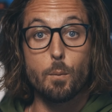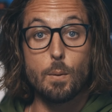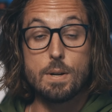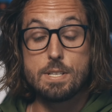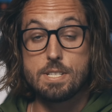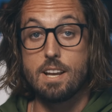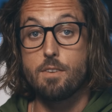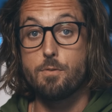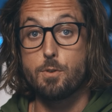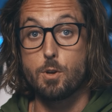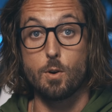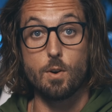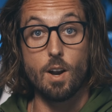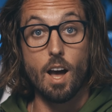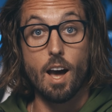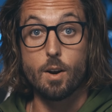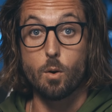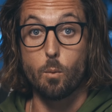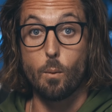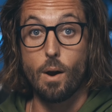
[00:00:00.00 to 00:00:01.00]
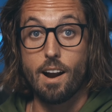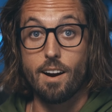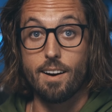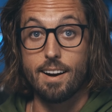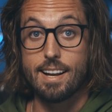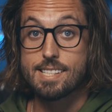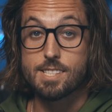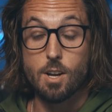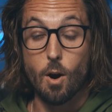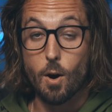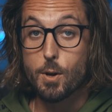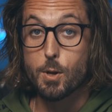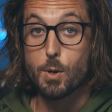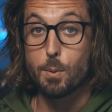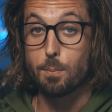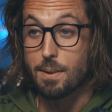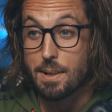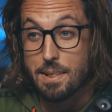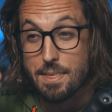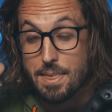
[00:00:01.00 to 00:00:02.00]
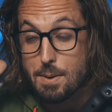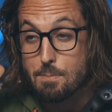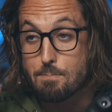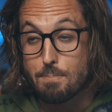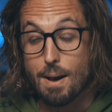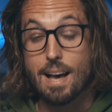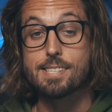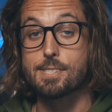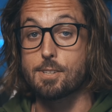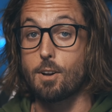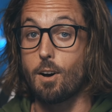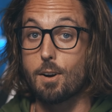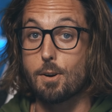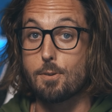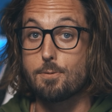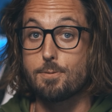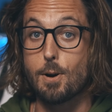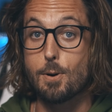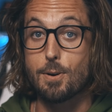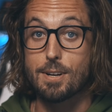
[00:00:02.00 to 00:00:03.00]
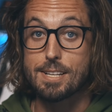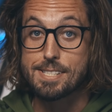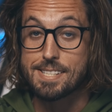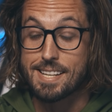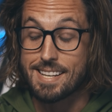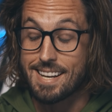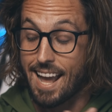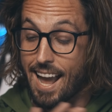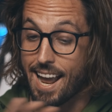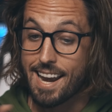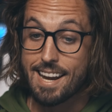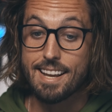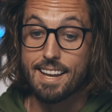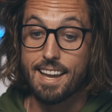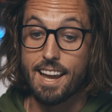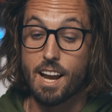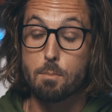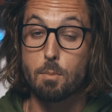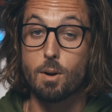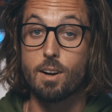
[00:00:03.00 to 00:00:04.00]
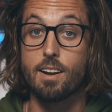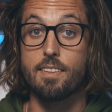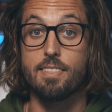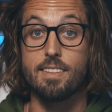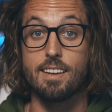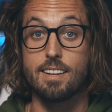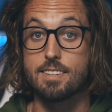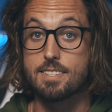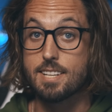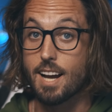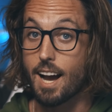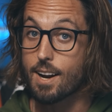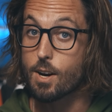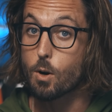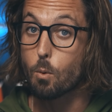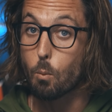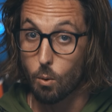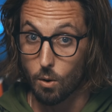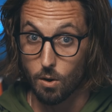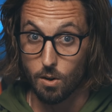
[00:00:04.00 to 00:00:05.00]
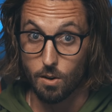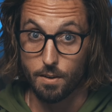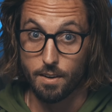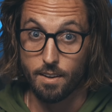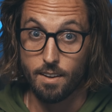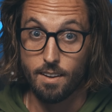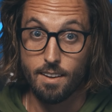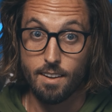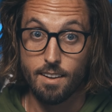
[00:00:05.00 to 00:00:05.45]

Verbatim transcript: which if you're not aware is arguably the best autofocus in any camera in the entire world.